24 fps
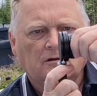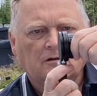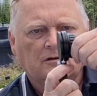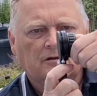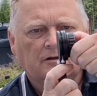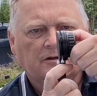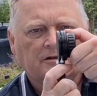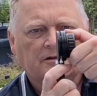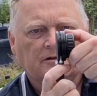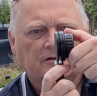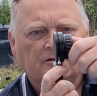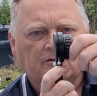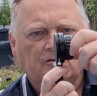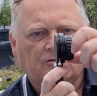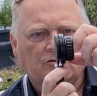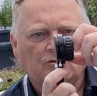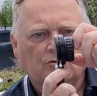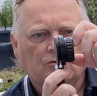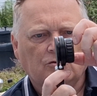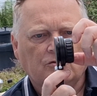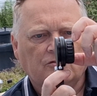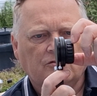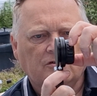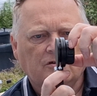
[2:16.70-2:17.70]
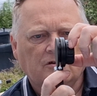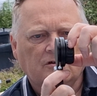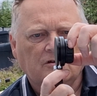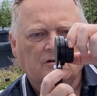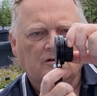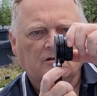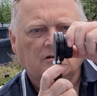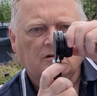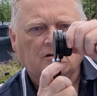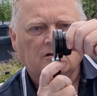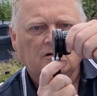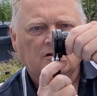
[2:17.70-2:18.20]
you can adjust
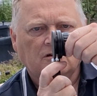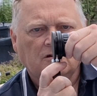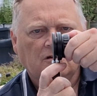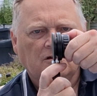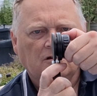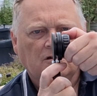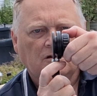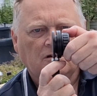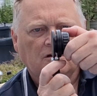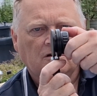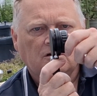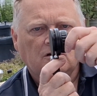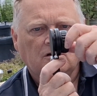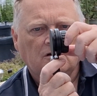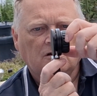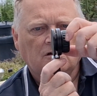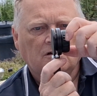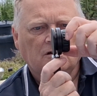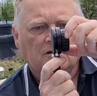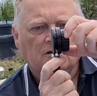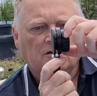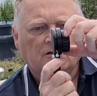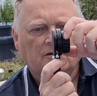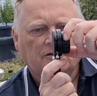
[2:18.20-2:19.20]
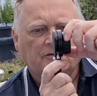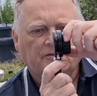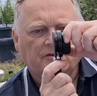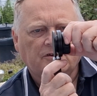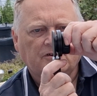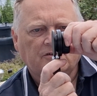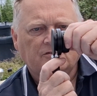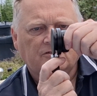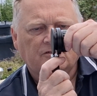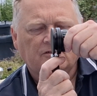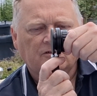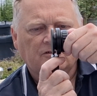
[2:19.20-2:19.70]
the
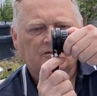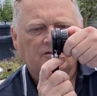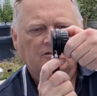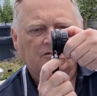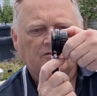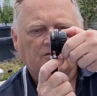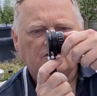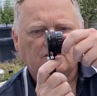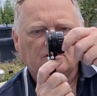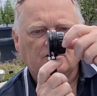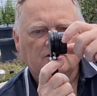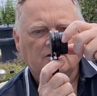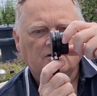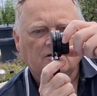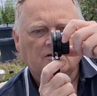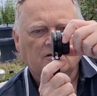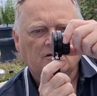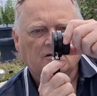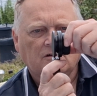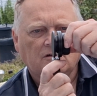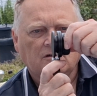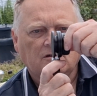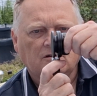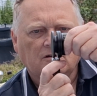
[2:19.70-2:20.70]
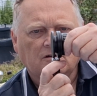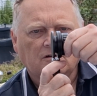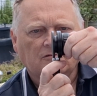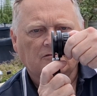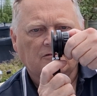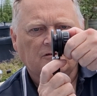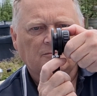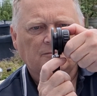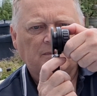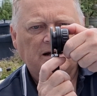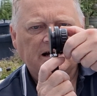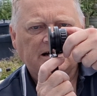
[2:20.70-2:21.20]
distance of
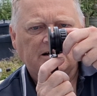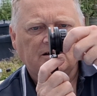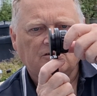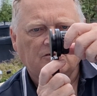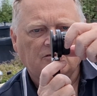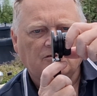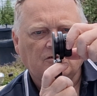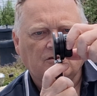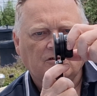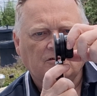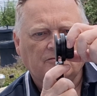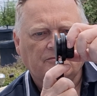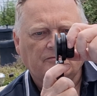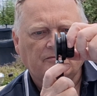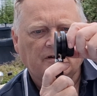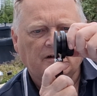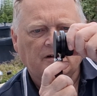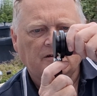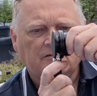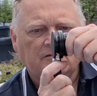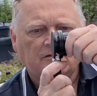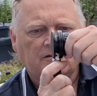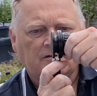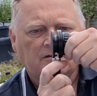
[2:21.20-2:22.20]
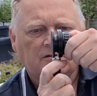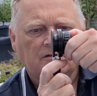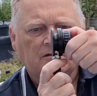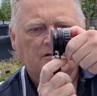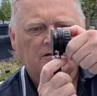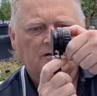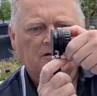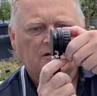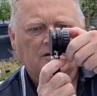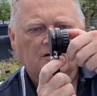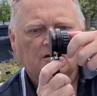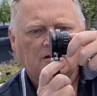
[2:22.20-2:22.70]
the magnet to the phone
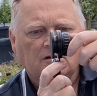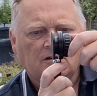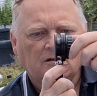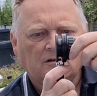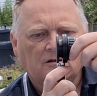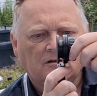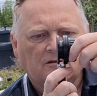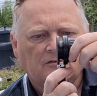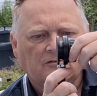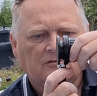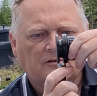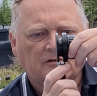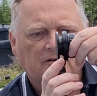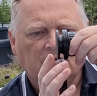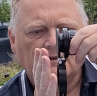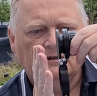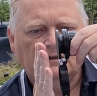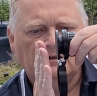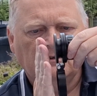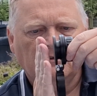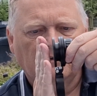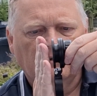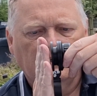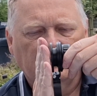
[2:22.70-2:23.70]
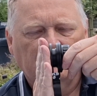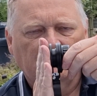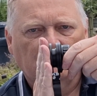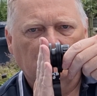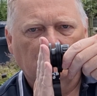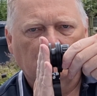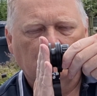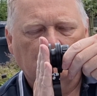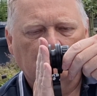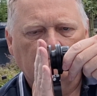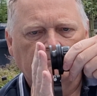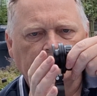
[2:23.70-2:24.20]
so it lines
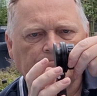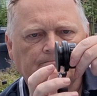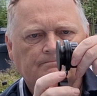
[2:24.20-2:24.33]
up.